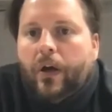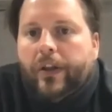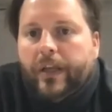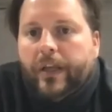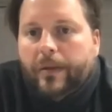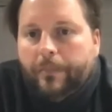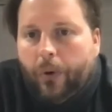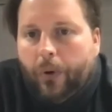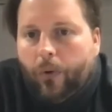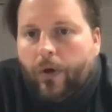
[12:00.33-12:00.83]
the
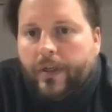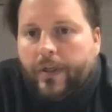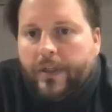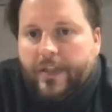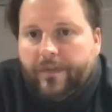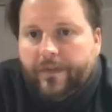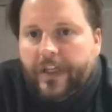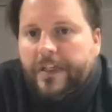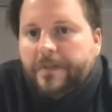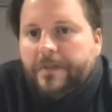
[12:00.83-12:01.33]
importance
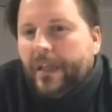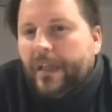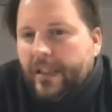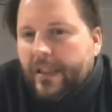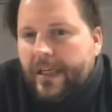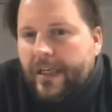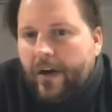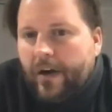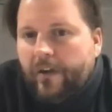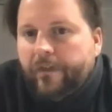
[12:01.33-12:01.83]
of these
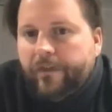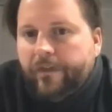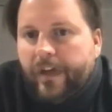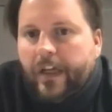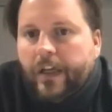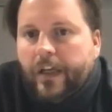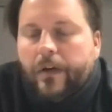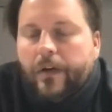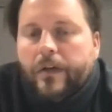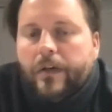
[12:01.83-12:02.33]
military
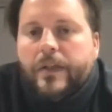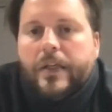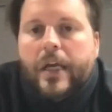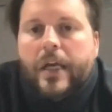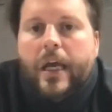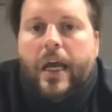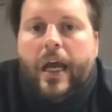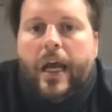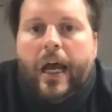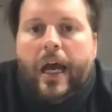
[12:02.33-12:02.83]
figures.
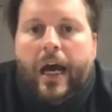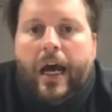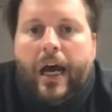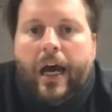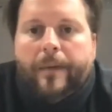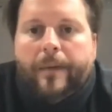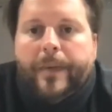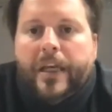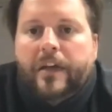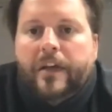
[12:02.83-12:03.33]

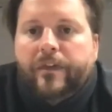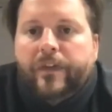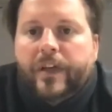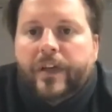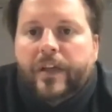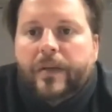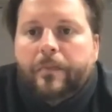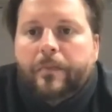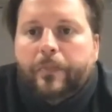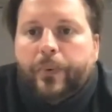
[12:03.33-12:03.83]
Um,
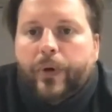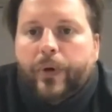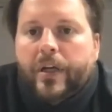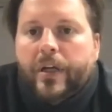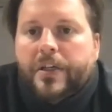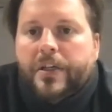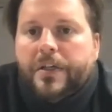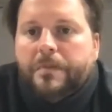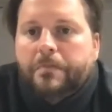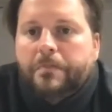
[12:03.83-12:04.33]
even
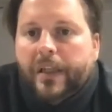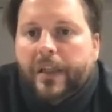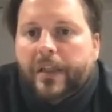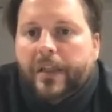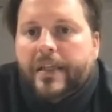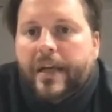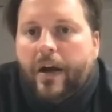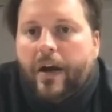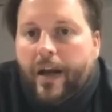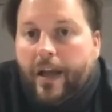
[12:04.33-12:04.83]
British
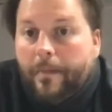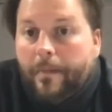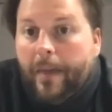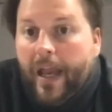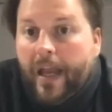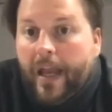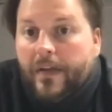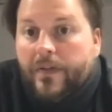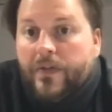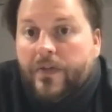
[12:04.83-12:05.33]
military
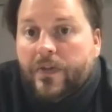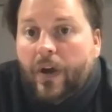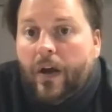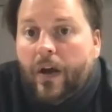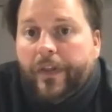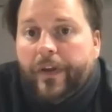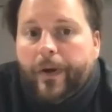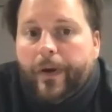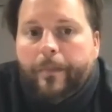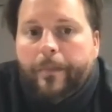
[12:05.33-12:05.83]
commands
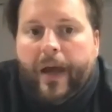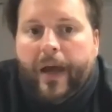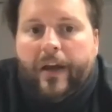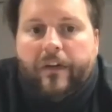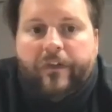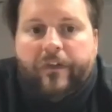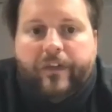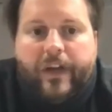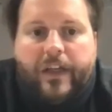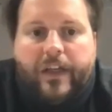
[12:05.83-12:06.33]
saw their
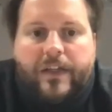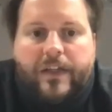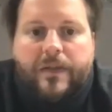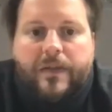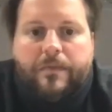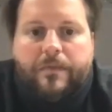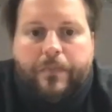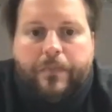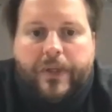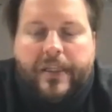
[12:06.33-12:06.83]

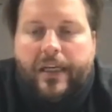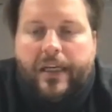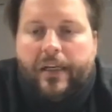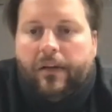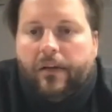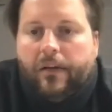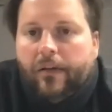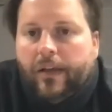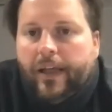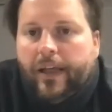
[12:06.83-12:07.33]
benefits,
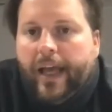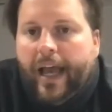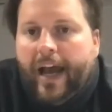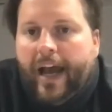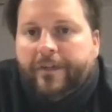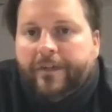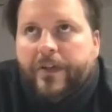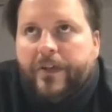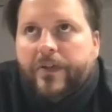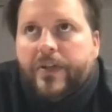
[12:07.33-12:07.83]
particularly
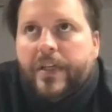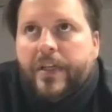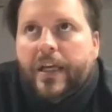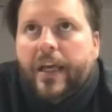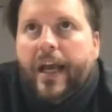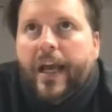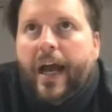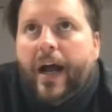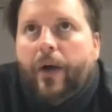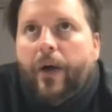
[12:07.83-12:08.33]
after
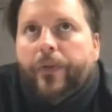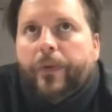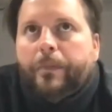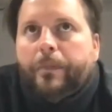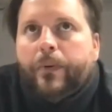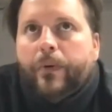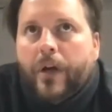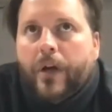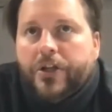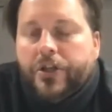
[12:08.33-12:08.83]
seeing how the
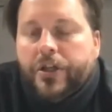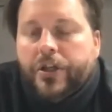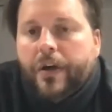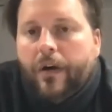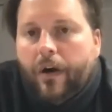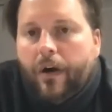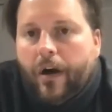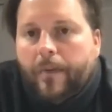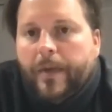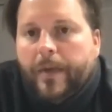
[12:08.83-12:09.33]
Prussian
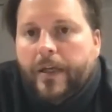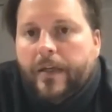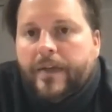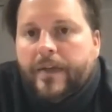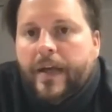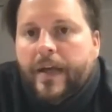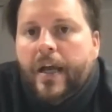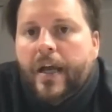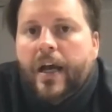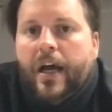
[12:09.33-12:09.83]

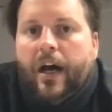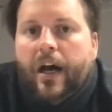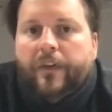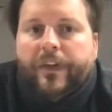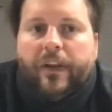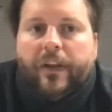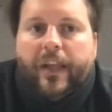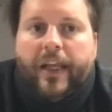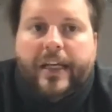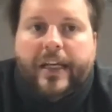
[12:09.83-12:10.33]
armies of
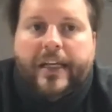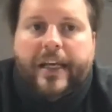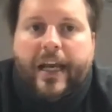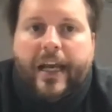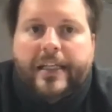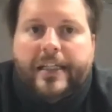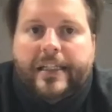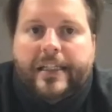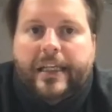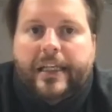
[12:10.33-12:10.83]
the late
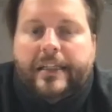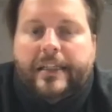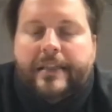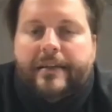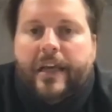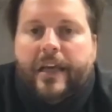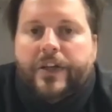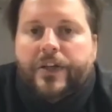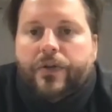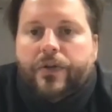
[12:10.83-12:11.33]
19th
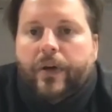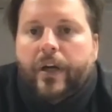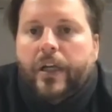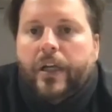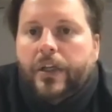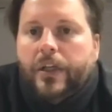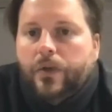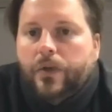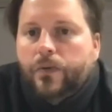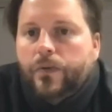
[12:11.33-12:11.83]
century
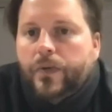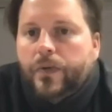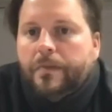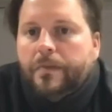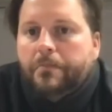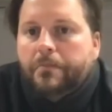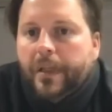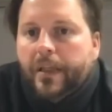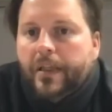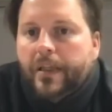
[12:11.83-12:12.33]
used
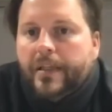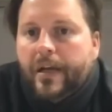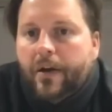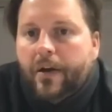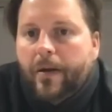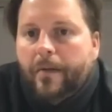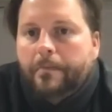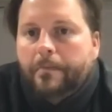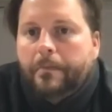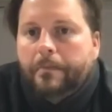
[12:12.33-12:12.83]

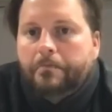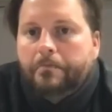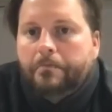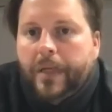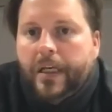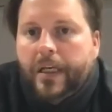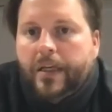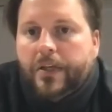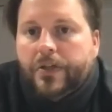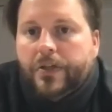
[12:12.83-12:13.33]
military
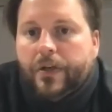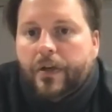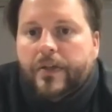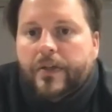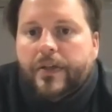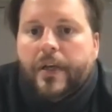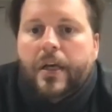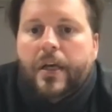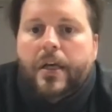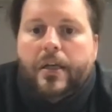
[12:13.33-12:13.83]

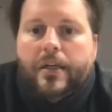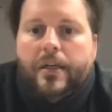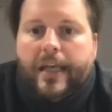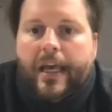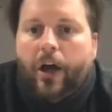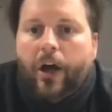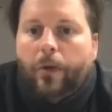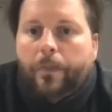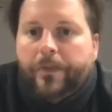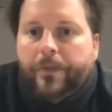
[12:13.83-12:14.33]
miniatures to
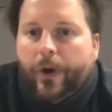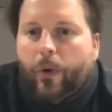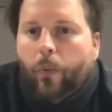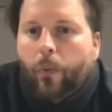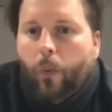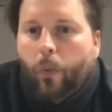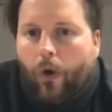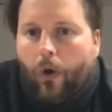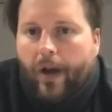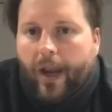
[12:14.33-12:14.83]
help their
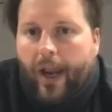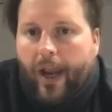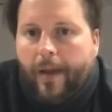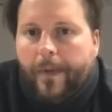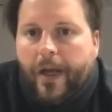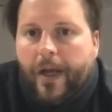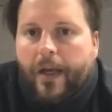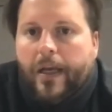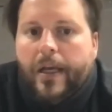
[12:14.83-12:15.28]
wargaming